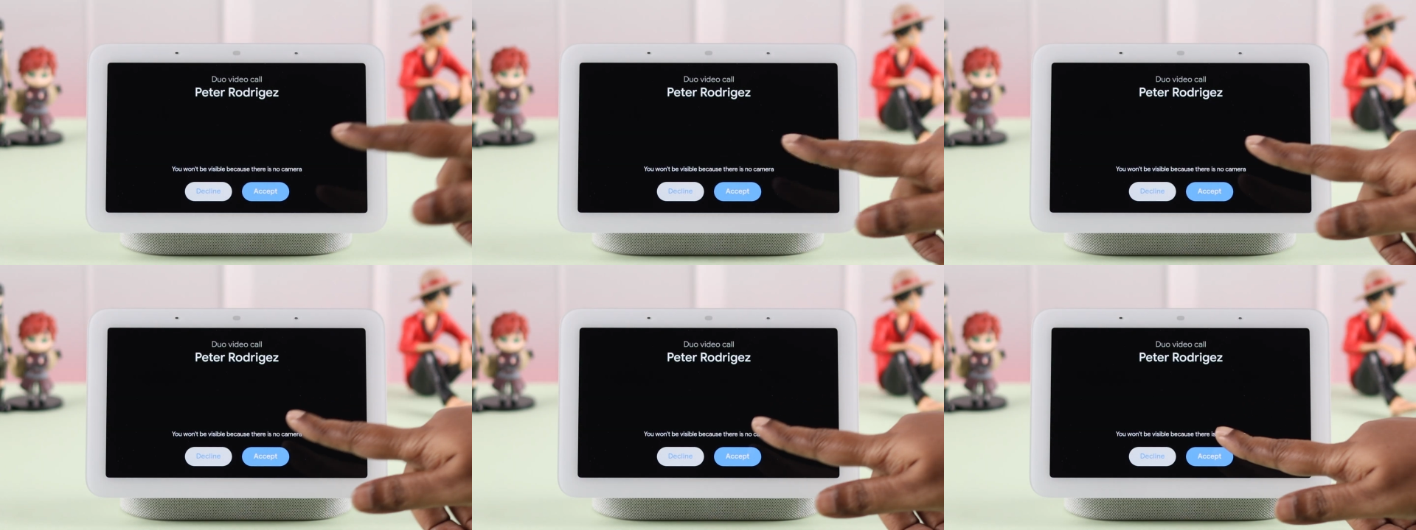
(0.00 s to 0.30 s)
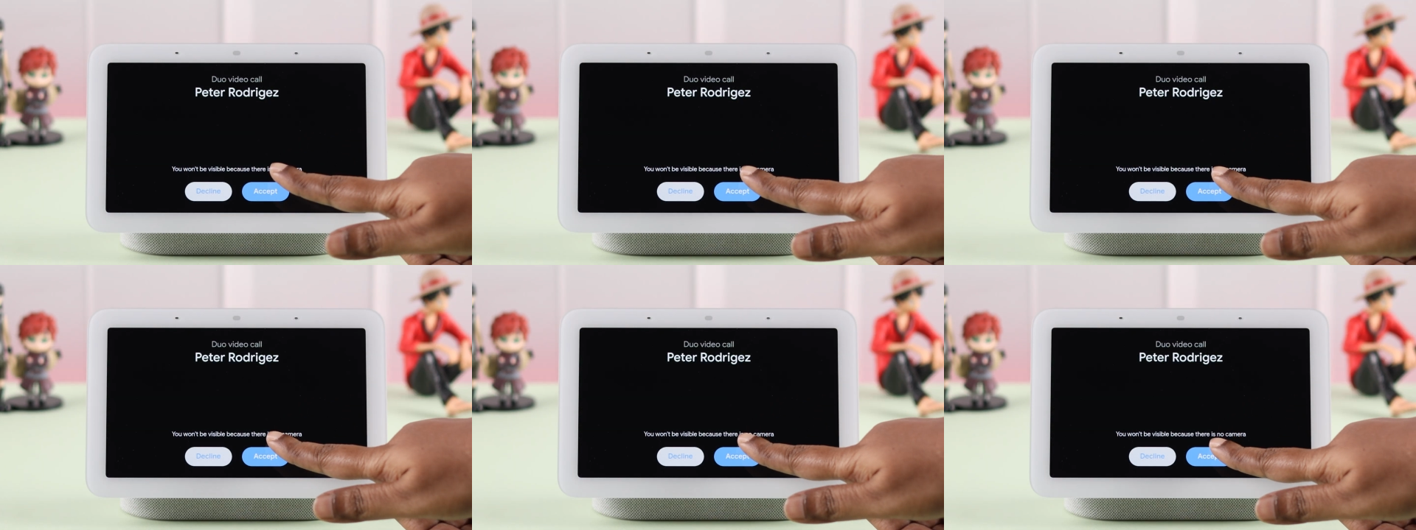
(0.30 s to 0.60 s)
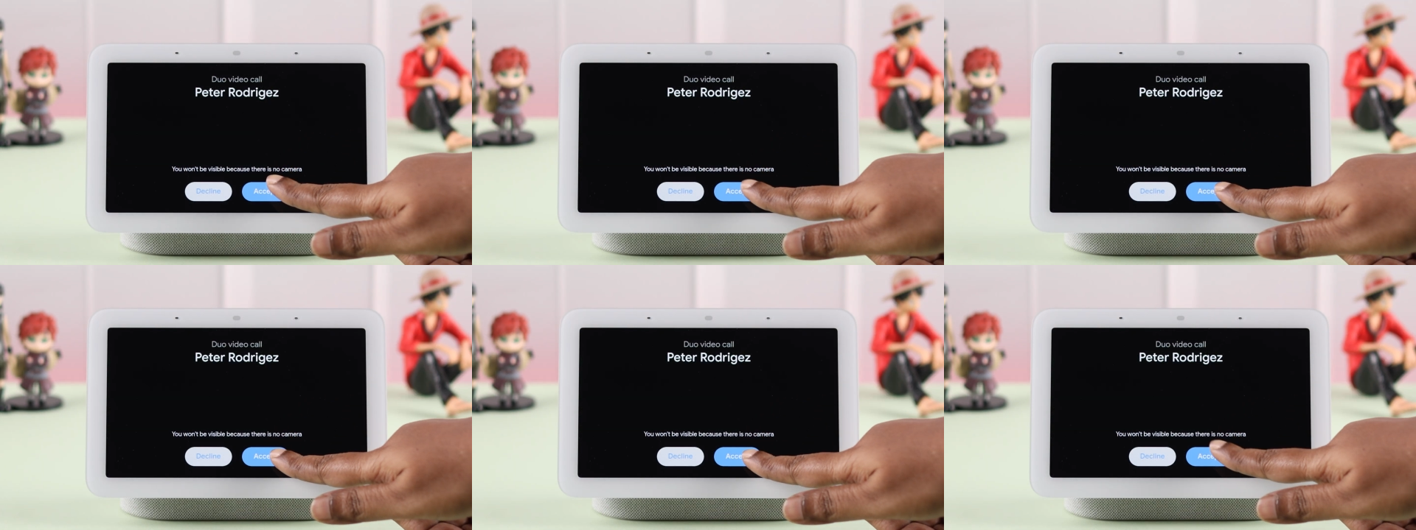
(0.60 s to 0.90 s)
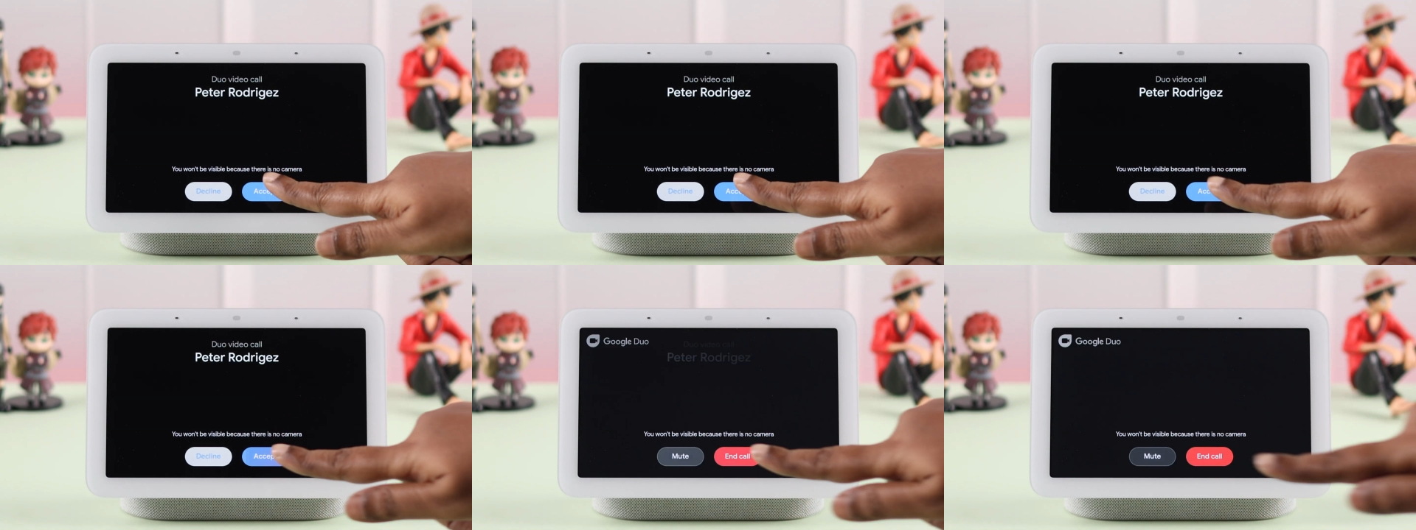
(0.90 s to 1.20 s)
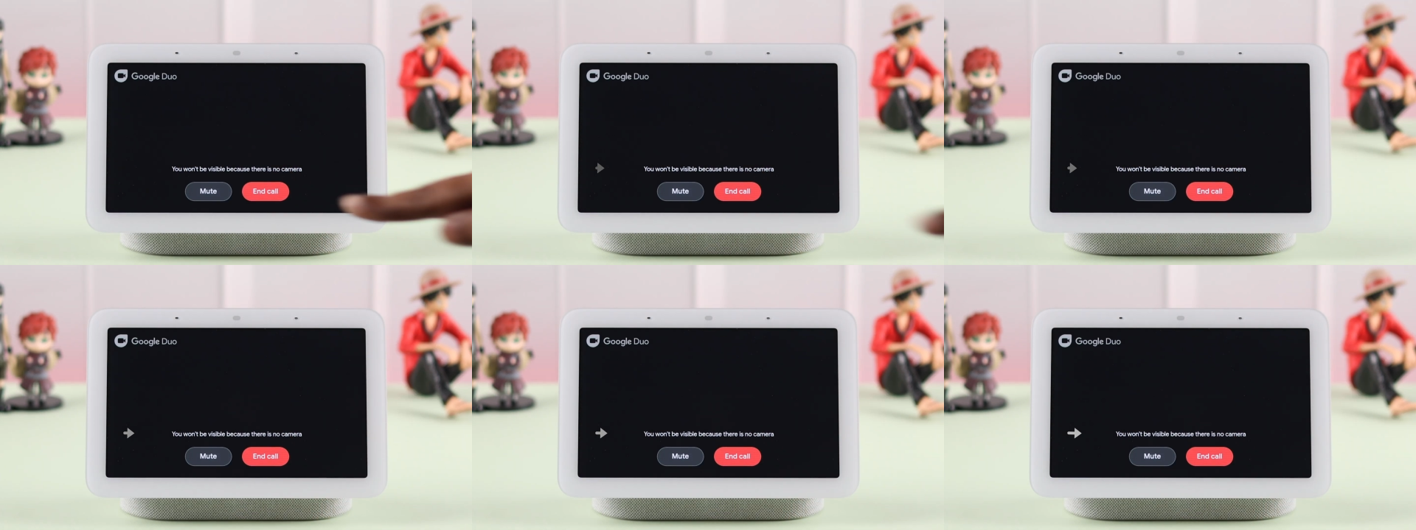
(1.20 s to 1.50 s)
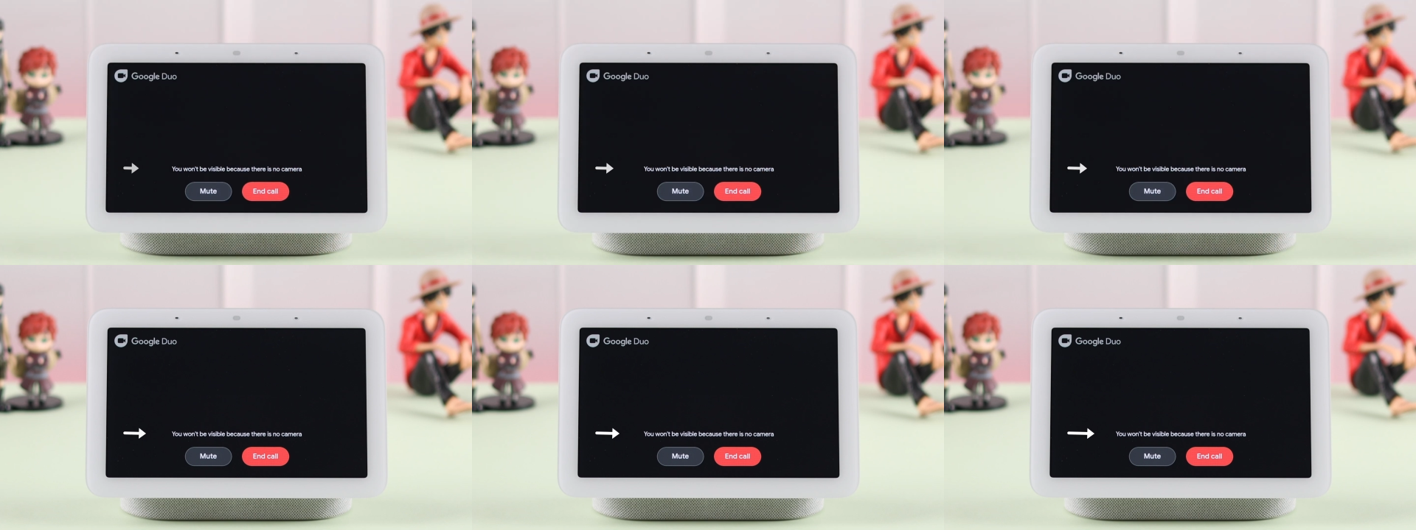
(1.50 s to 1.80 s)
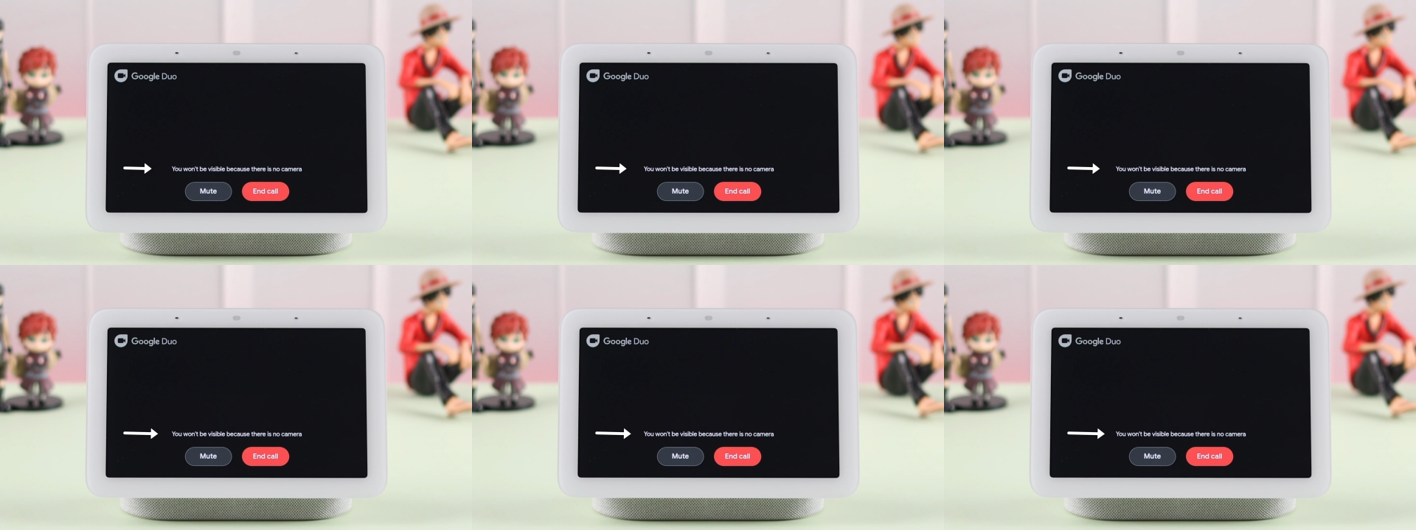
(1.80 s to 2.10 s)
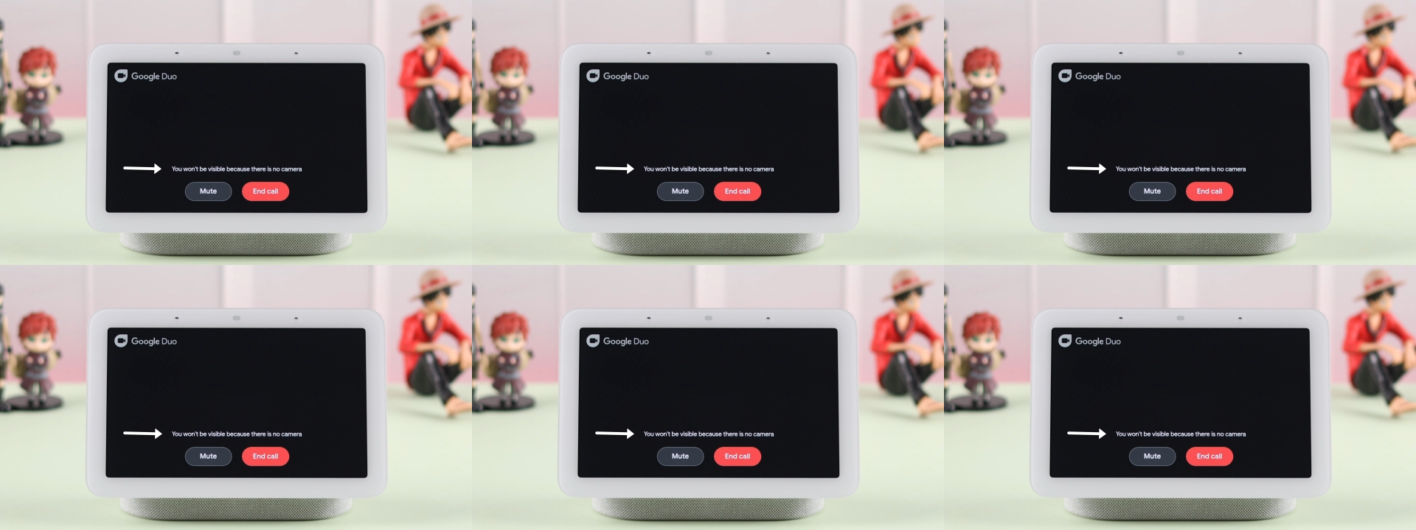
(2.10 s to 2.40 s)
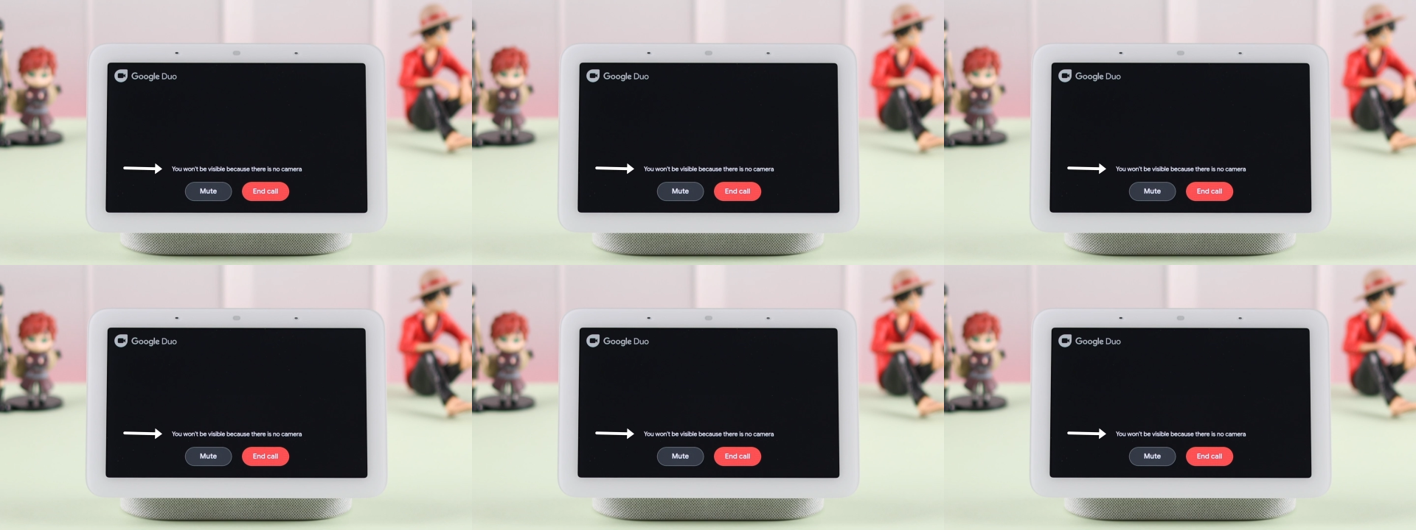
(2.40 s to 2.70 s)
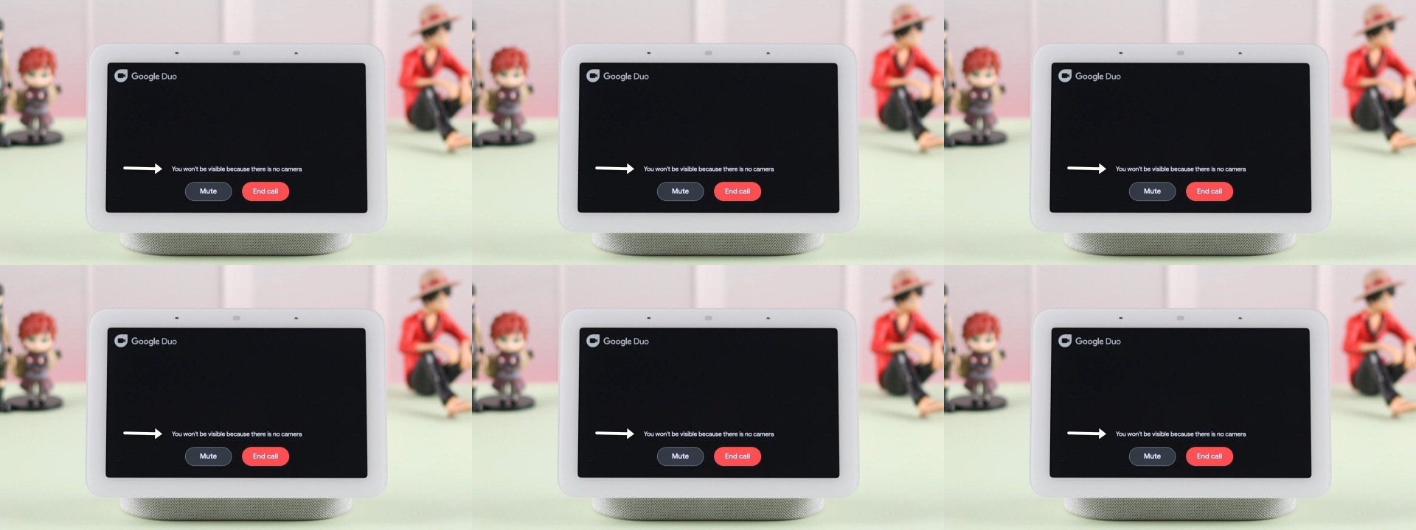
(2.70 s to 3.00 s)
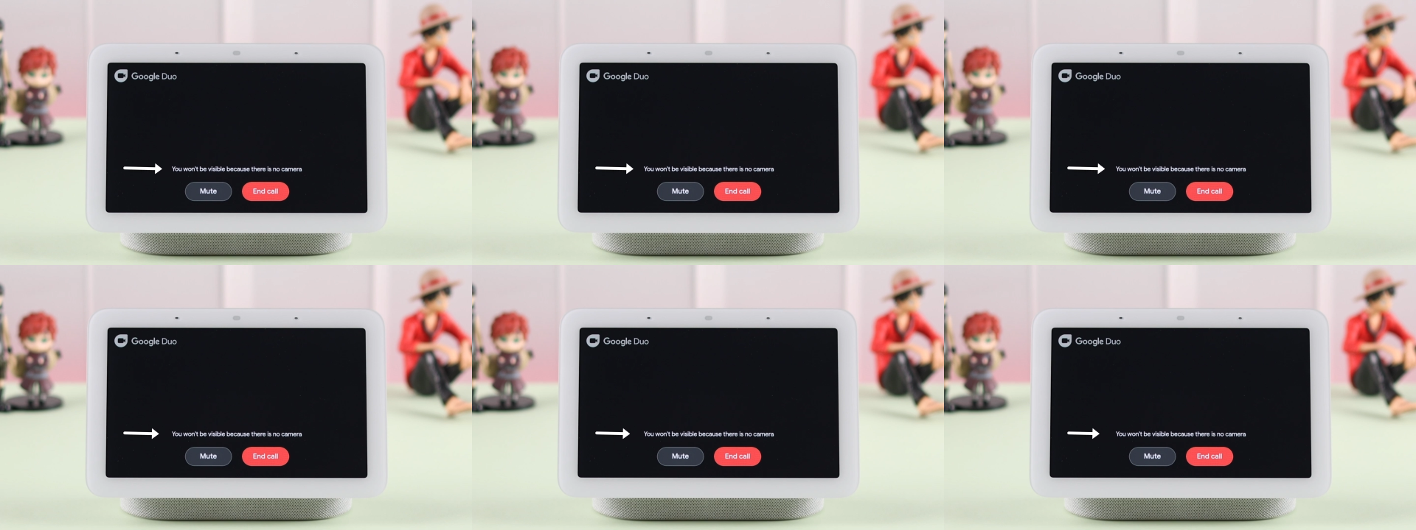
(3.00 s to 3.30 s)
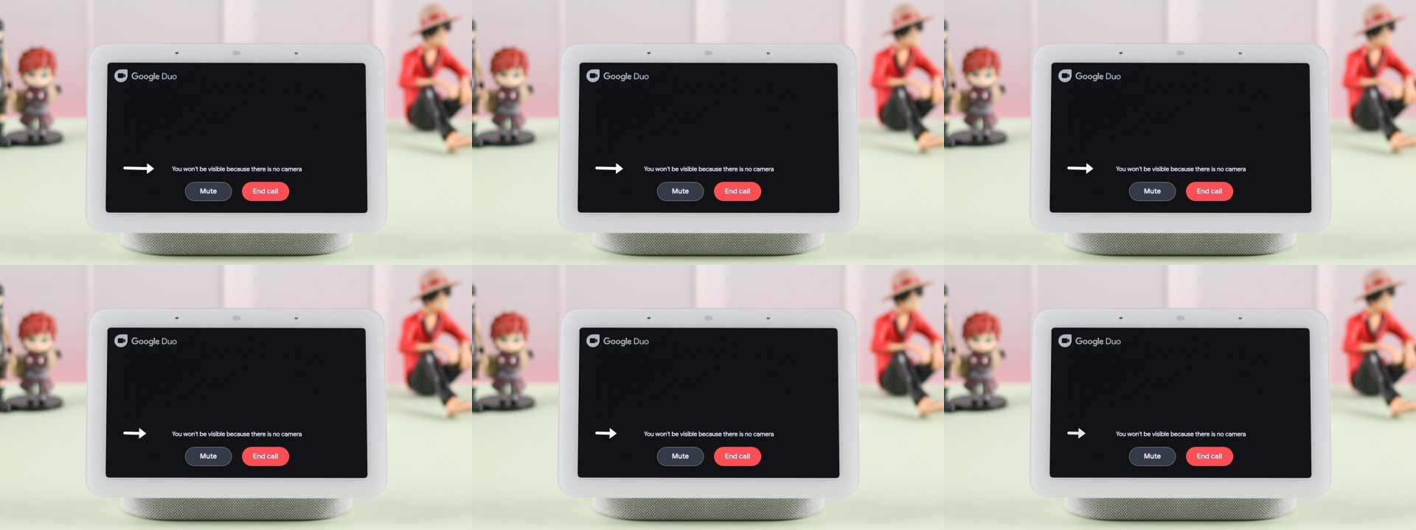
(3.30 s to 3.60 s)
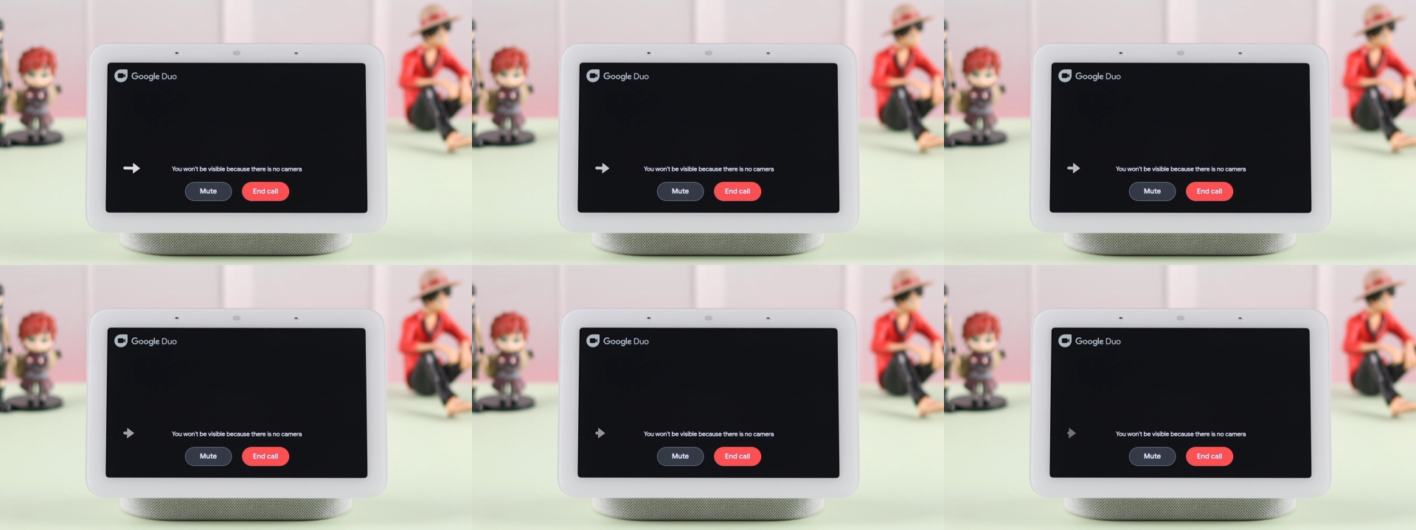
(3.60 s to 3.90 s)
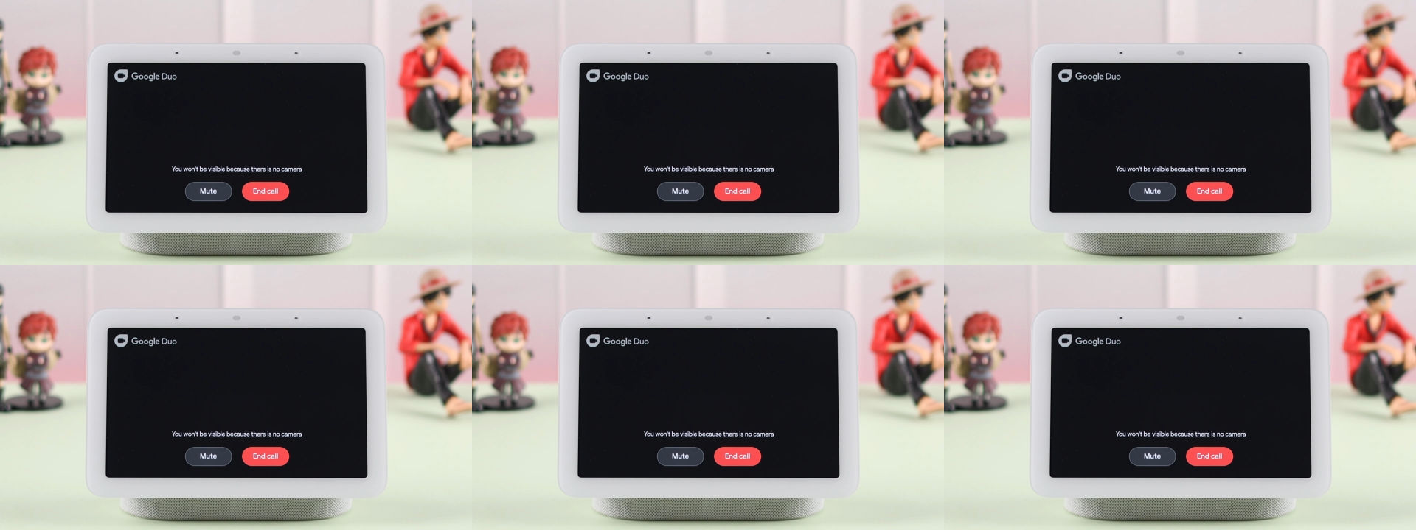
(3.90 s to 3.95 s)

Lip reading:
Nobody's mouth can be seen.